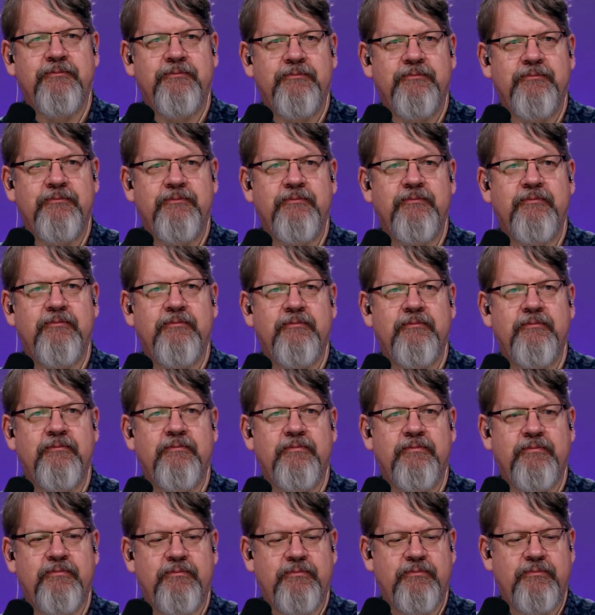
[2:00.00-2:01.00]

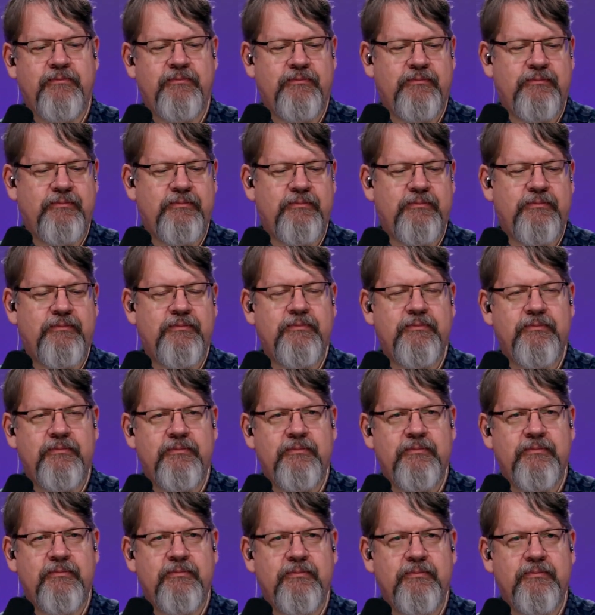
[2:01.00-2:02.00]

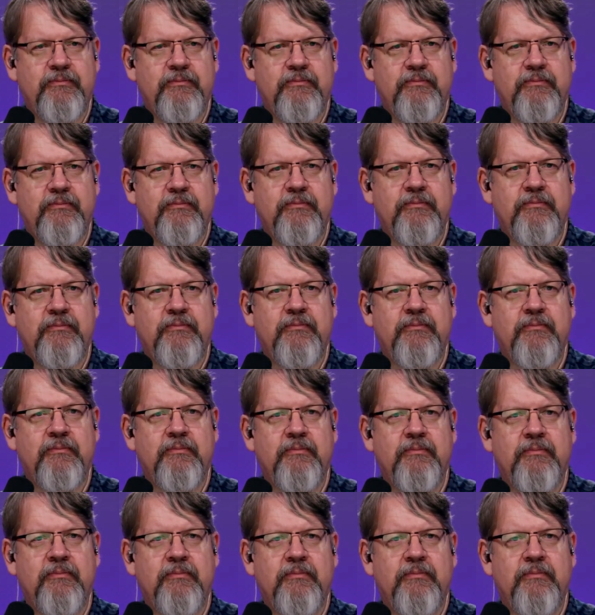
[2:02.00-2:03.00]

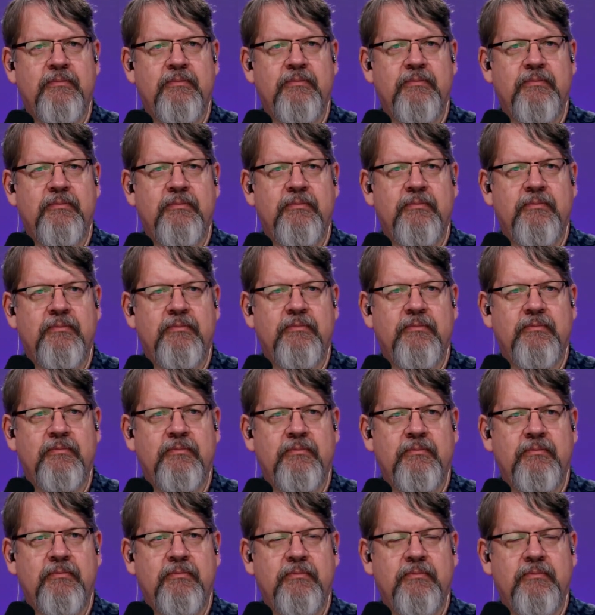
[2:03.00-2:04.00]

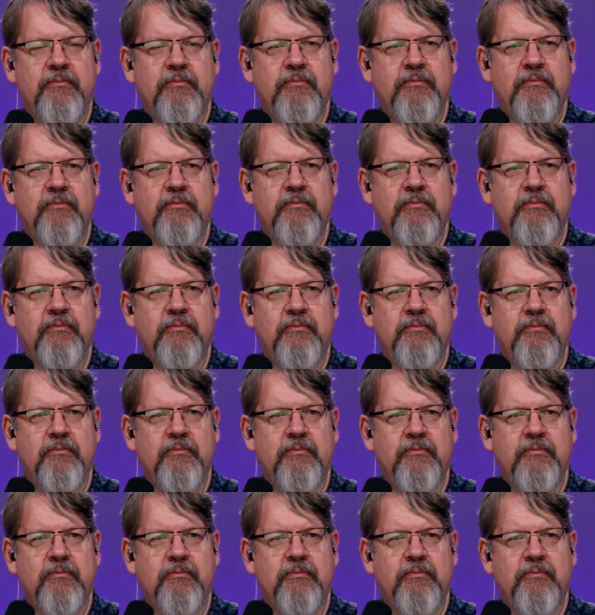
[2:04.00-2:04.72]
The person shown says nothing.